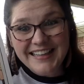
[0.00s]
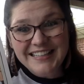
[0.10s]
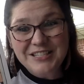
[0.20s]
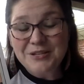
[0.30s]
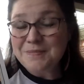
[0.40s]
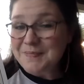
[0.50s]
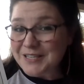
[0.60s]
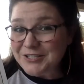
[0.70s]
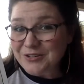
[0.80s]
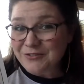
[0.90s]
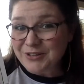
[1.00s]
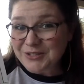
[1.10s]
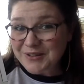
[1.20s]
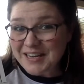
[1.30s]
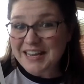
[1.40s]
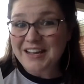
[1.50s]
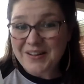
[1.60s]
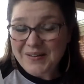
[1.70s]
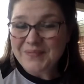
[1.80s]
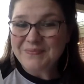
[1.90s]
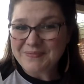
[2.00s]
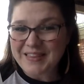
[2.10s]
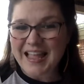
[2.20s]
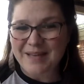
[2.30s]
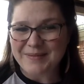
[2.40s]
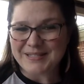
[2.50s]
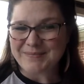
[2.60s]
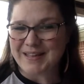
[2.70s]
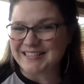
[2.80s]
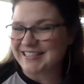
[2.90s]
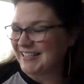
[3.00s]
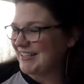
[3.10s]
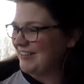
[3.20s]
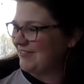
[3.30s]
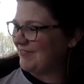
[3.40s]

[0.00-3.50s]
Do you miss your friends right now? I miss mine too.